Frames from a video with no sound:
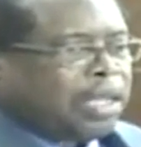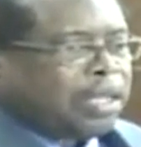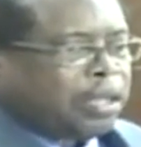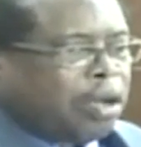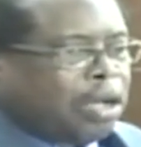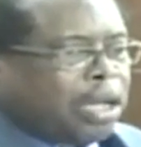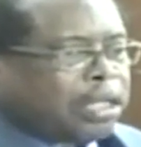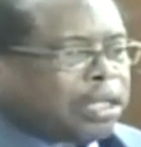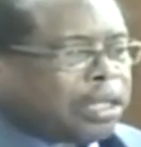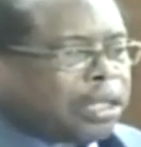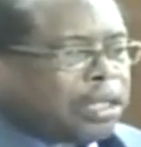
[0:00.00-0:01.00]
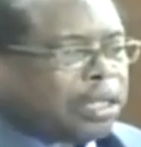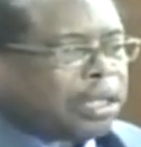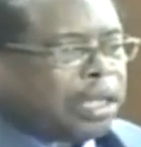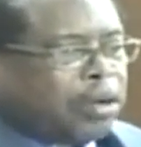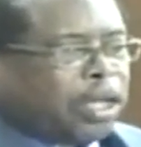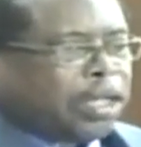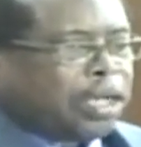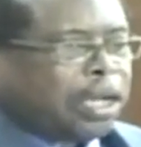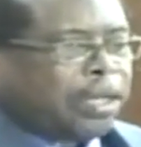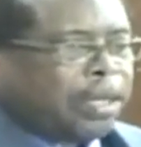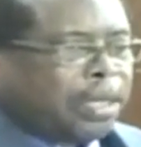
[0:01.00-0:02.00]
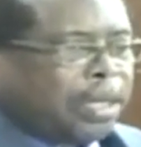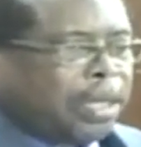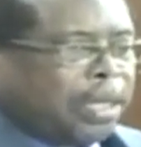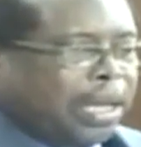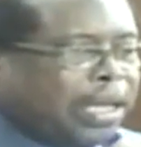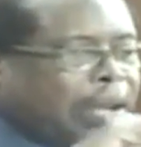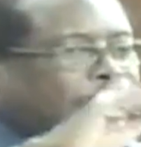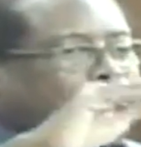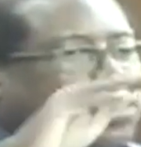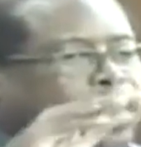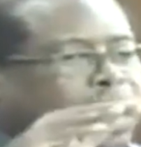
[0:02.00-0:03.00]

younger generation that a future